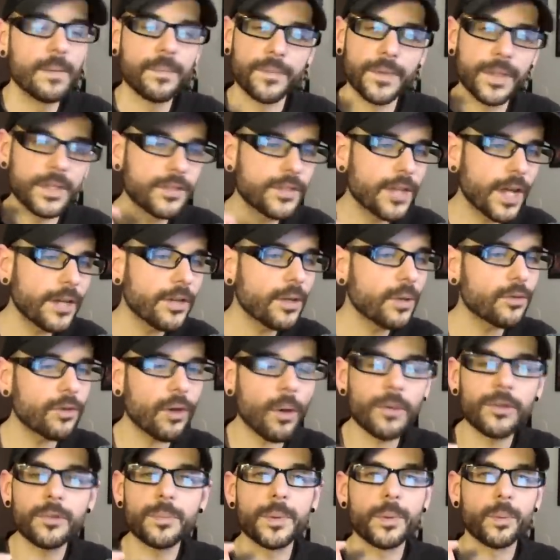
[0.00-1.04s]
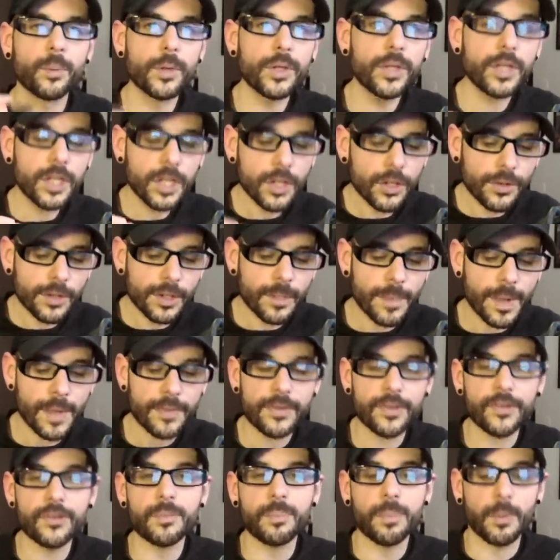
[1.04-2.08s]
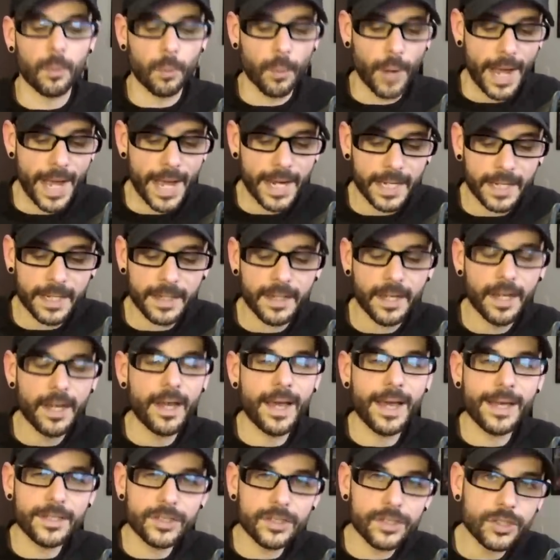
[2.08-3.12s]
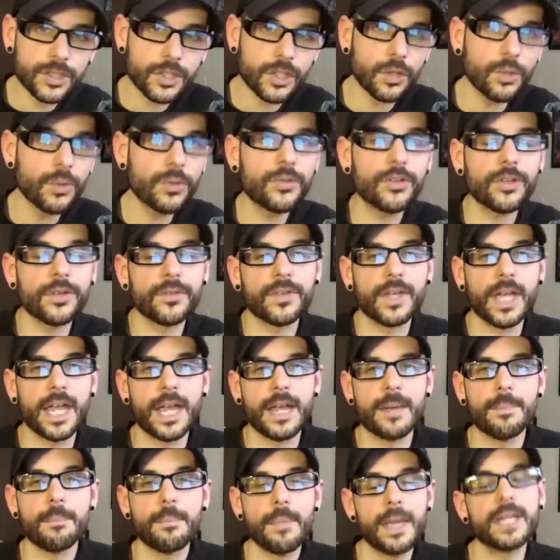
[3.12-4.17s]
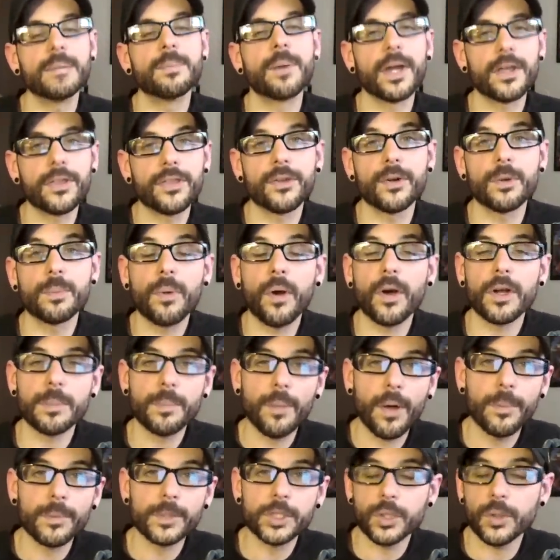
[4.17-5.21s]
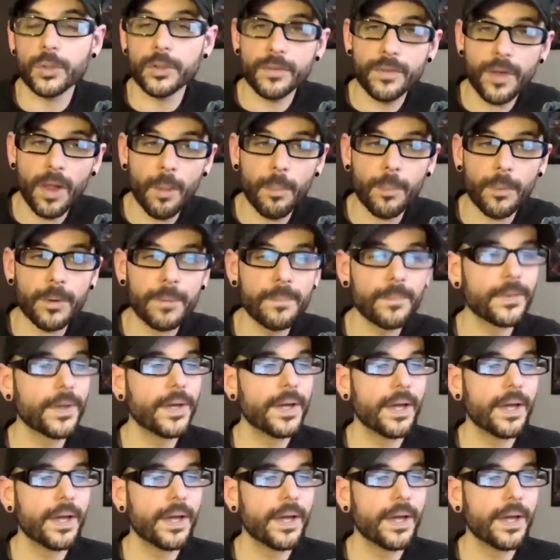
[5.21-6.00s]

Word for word: Nintendo's always been really good about the sporadic, exclusive game made by a third party publisher or developer.